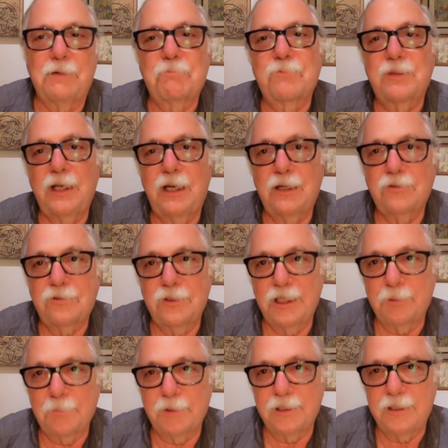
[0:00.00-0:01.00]
thanks to
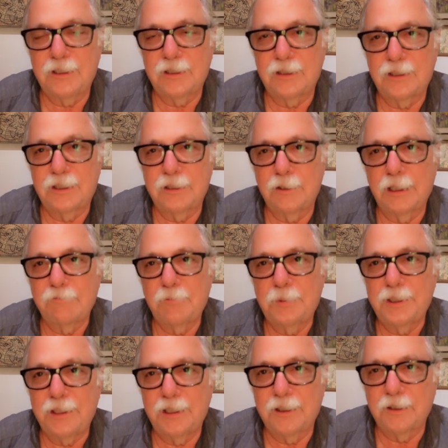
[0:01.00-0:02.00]
Emily and to
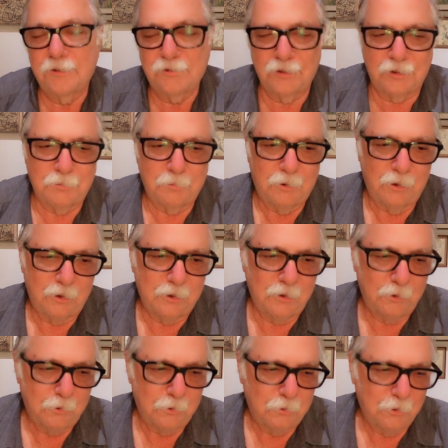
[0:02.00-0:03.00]
everybody else at the
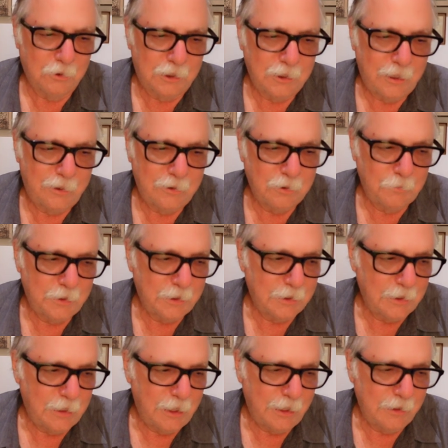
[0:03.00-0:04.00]
market who were kind to me
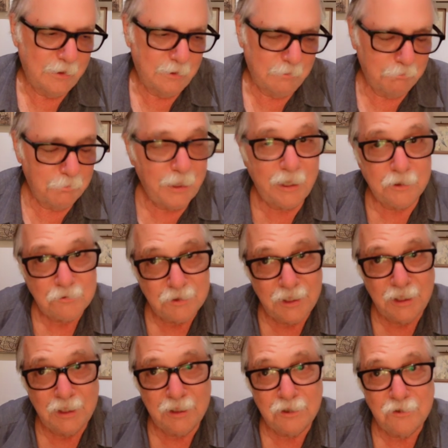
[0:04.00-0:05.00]
today and in past
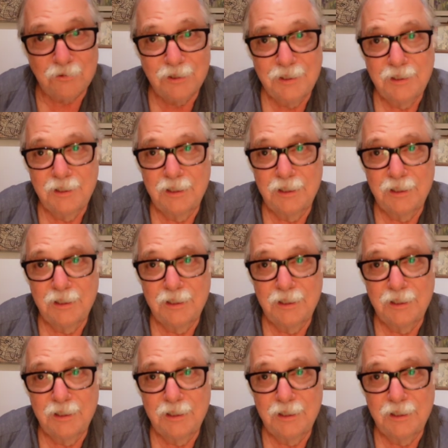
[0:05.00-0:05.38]
days.